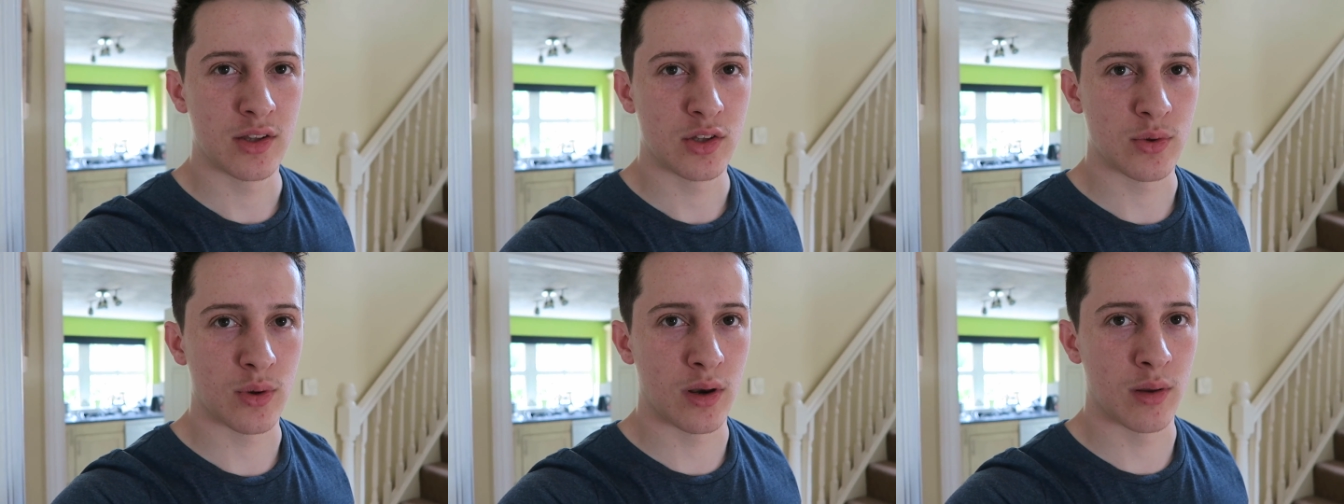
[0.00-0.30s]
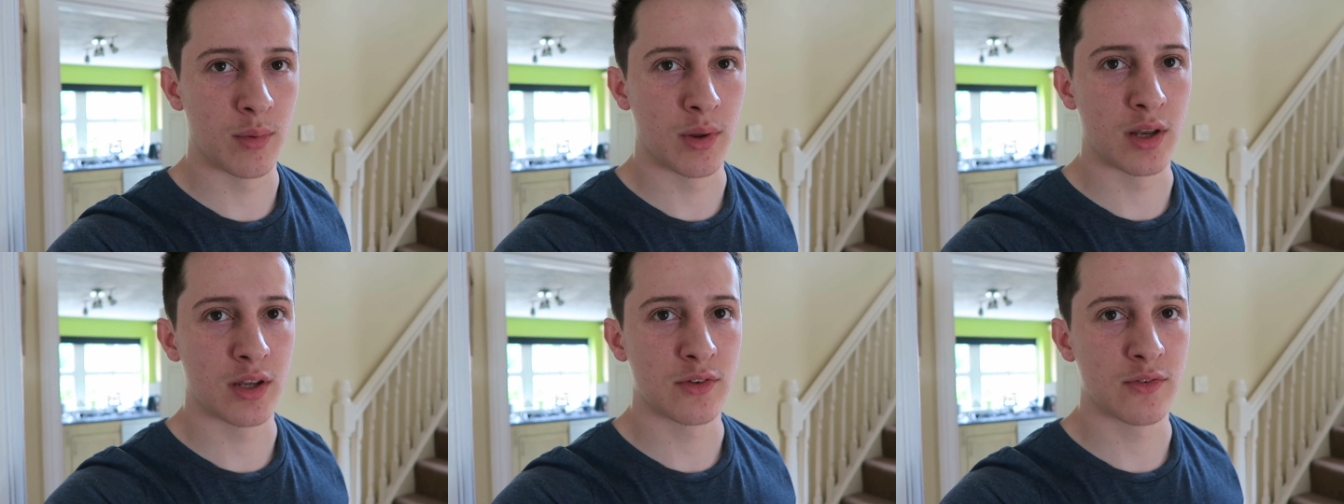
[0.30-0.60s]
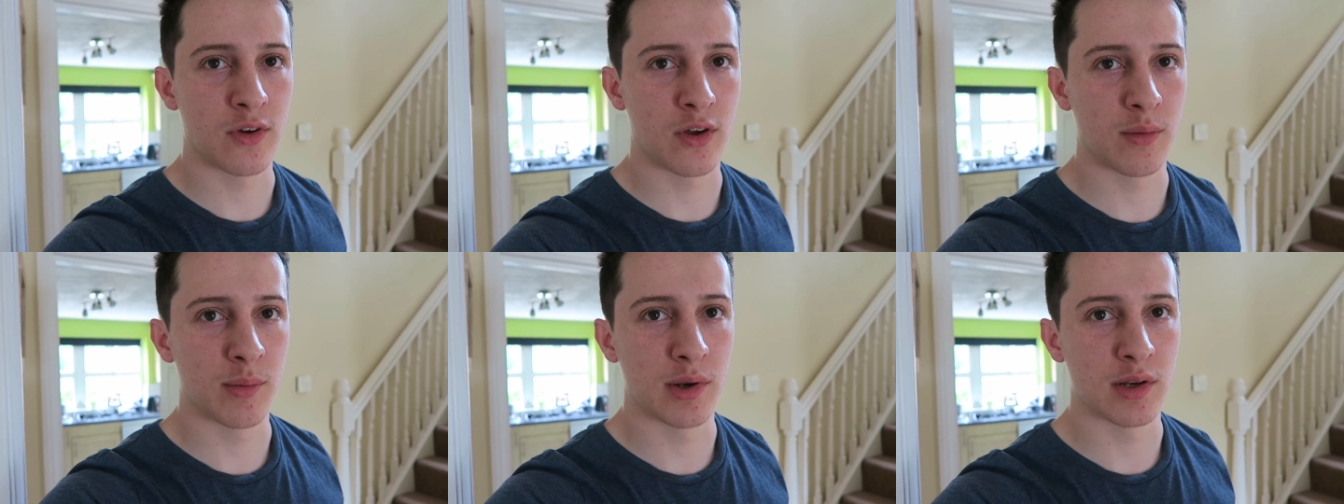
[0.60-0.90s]
20 minutes,
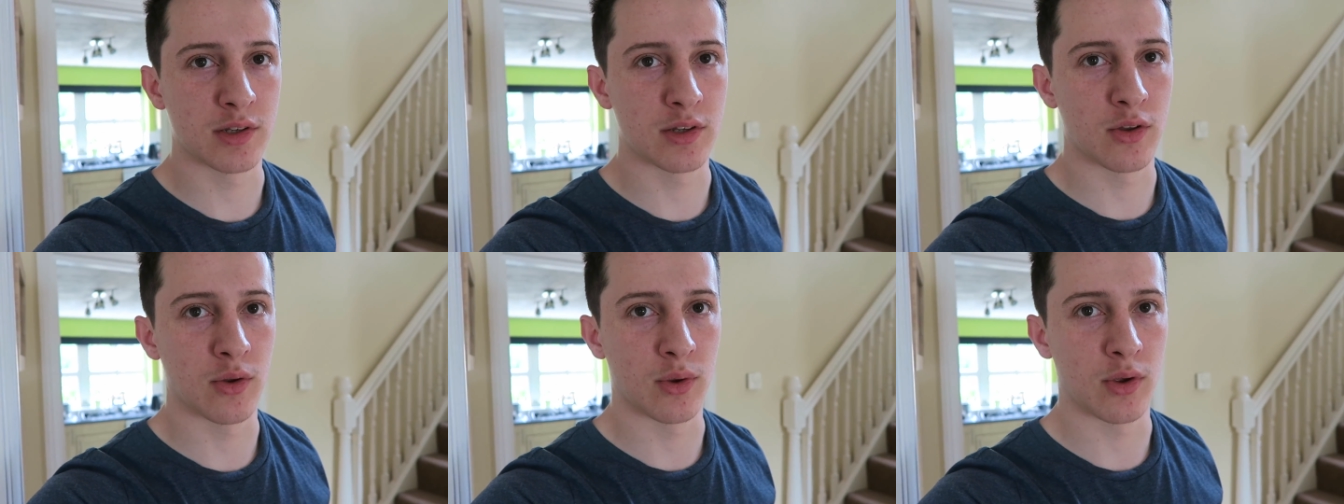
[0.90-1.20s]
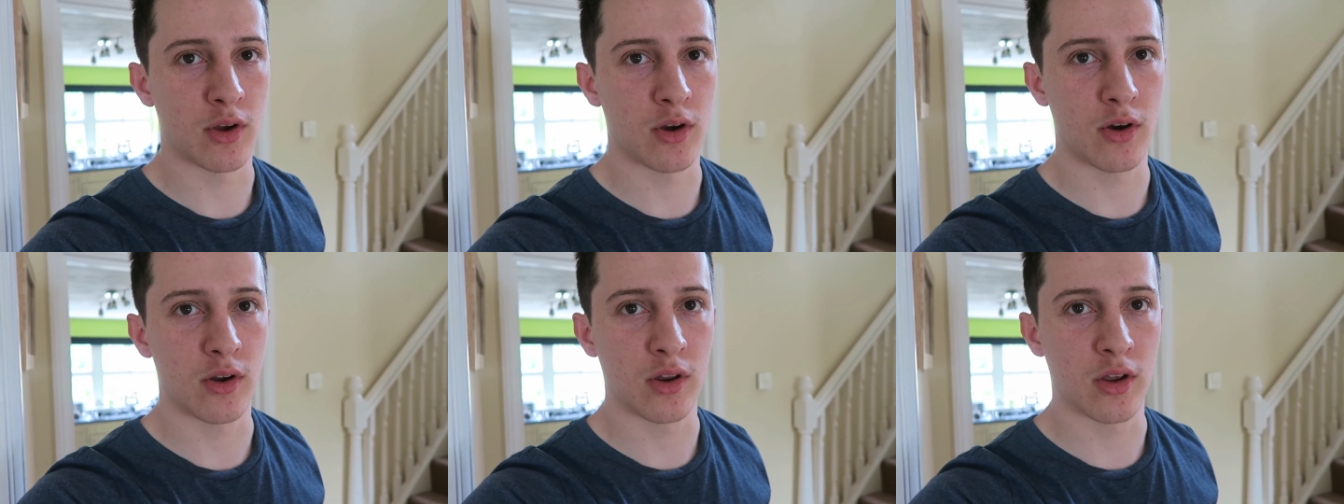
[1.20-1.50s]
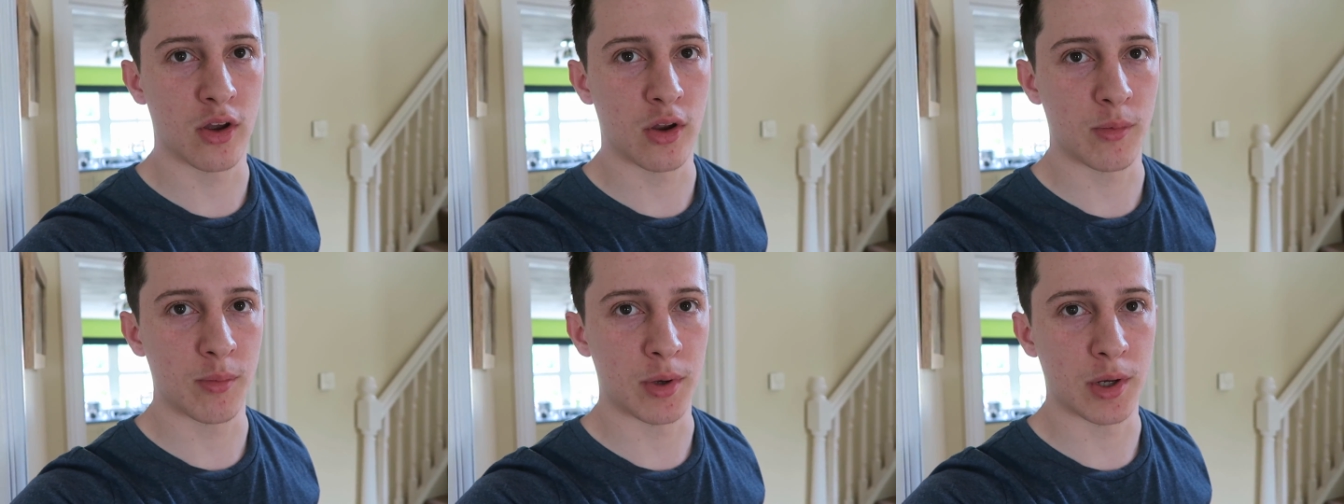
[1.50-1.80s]
30 minutes of doing
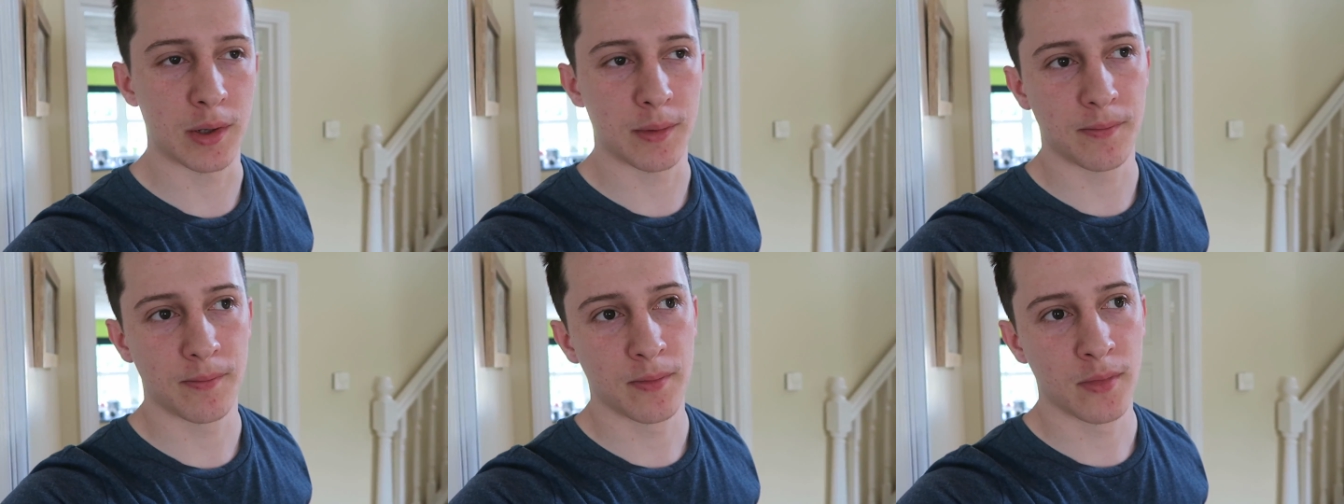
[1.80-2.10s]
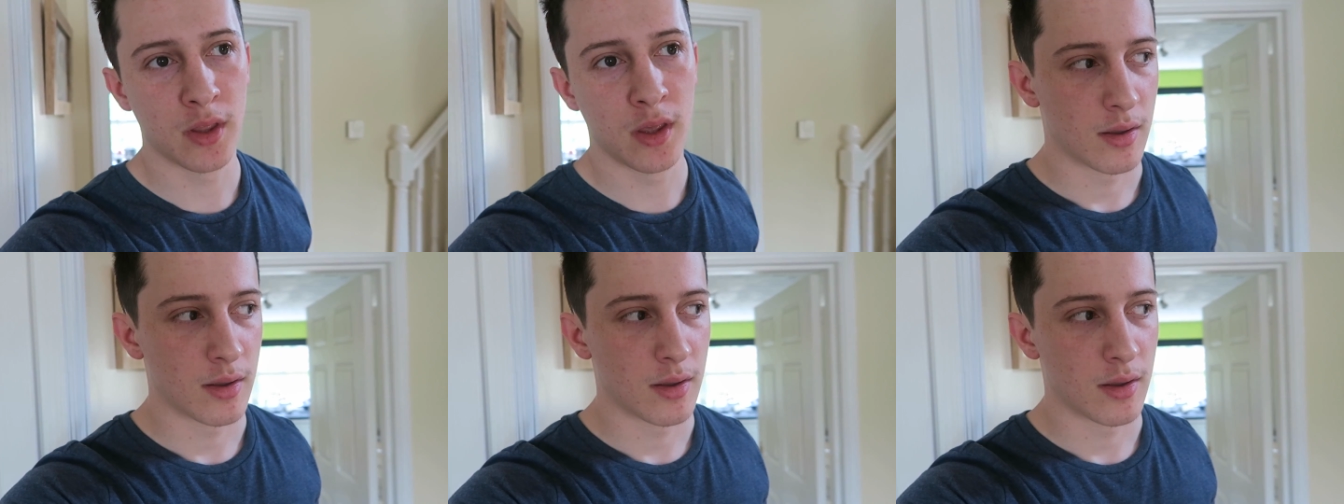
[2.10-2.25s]
cardio, but